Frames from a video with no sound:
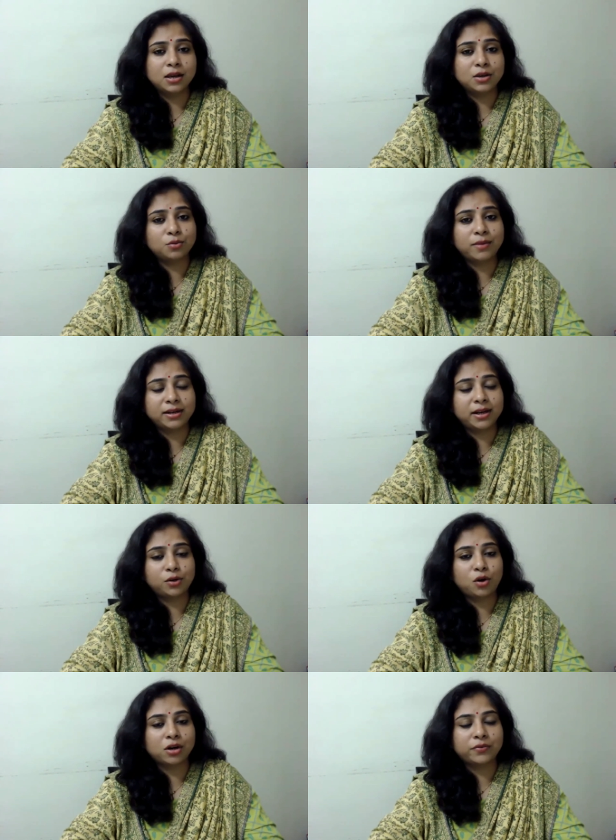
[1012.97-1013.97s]
You might get
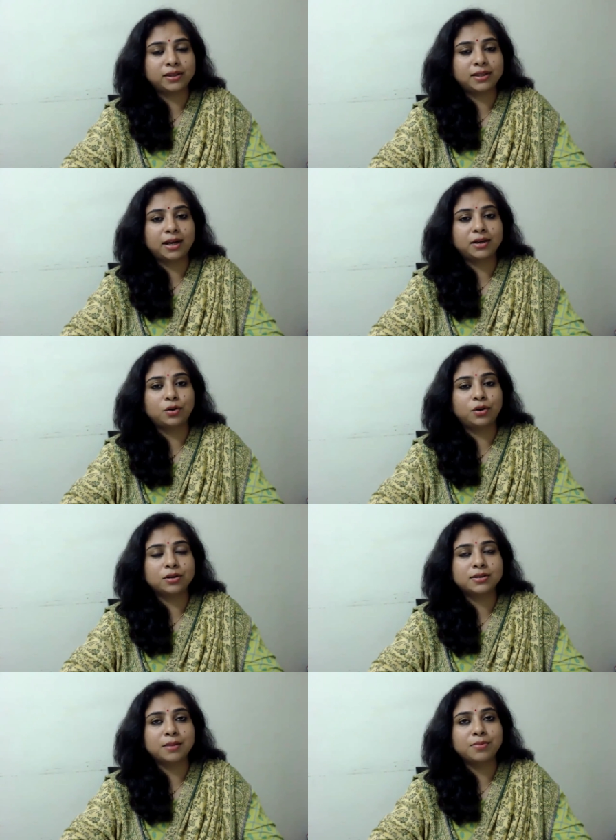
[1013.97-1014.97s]
caught with that, or
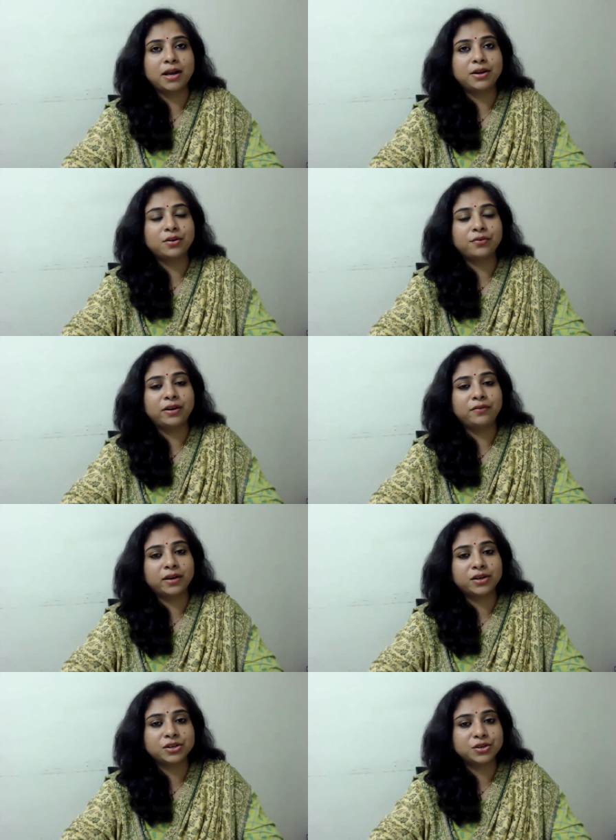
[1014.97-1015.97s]
some kind of infection.